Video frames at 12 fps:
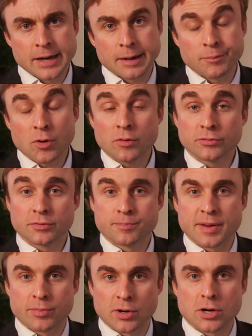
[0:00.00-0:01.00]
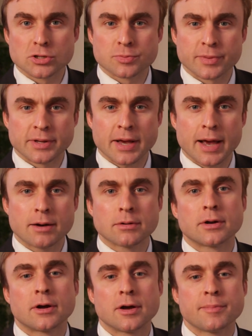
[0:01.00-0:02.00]
Um, often people ask me, how
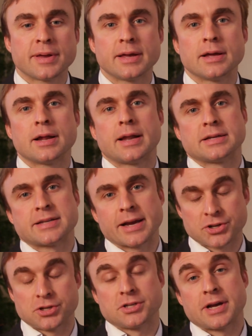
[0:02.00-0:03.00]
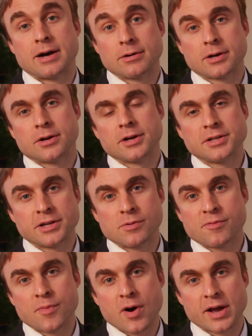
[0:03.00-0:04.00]
can I be less anxious? How can I deal
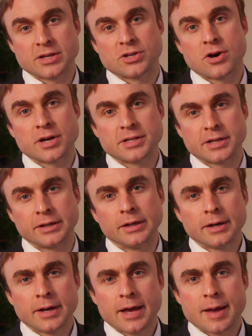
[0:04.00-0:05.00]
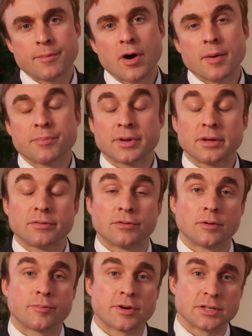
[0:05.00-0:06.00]
with my anxiety? It might be
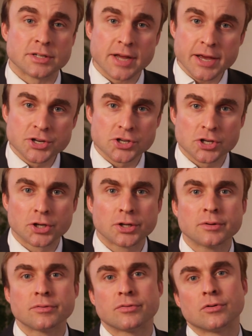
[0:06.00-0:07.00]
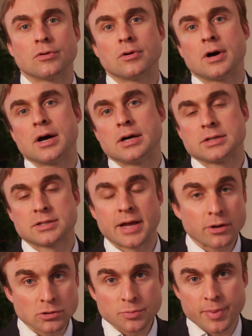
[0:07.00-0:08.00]
for a presentation, for a
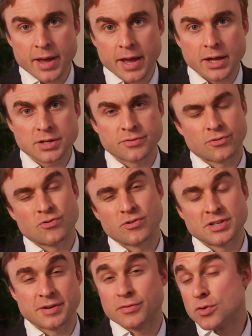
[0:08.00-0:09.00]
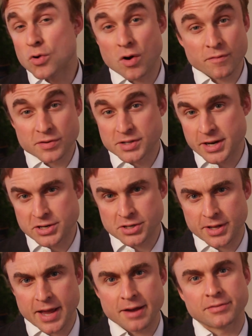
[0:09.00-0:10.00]
sales pitch, for a difficult
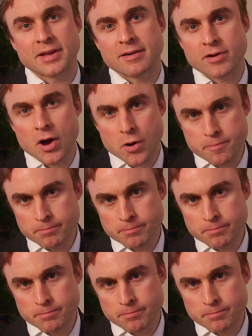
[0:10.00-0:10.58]
conversation they have to have at home.